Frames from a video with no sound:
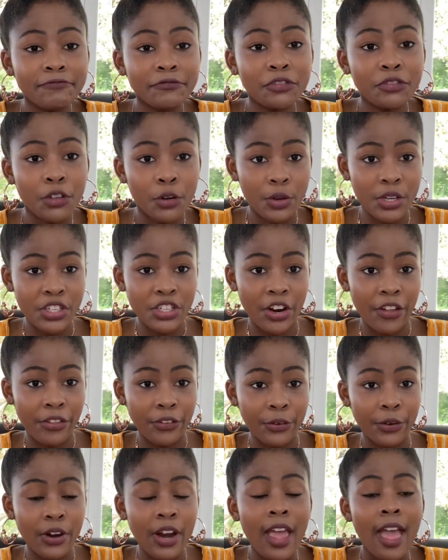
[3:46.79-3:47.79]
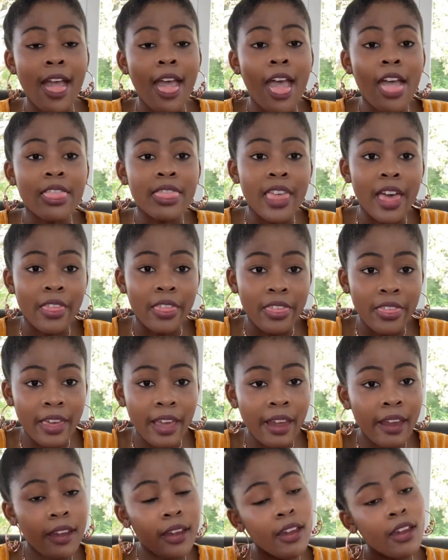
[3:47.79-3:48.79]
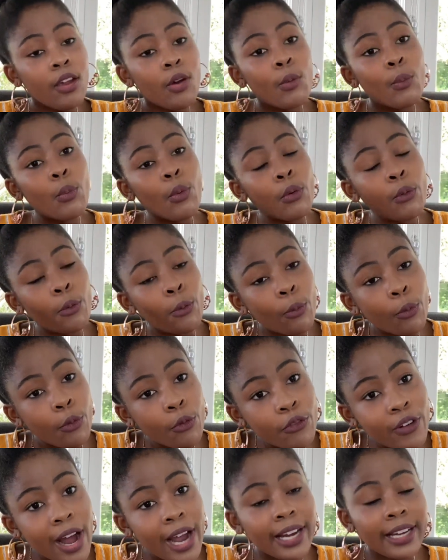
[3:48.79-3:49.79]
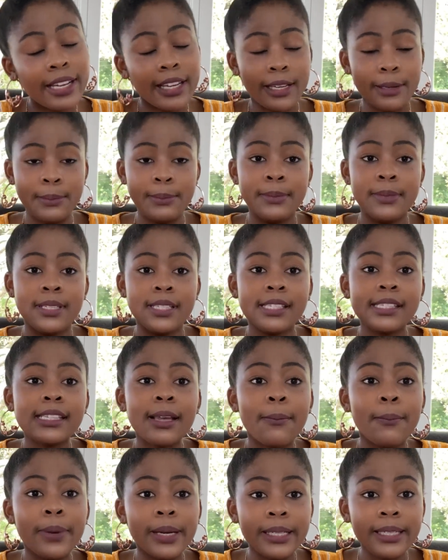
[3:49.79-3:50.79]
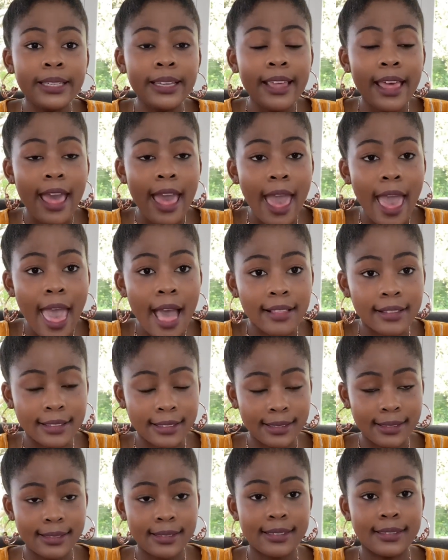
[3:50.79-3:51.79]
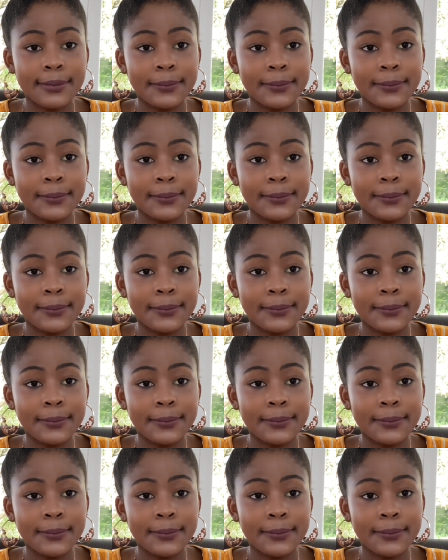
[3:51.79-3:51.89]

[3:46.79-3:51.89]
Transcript: for each other, and that they will find him somebody else.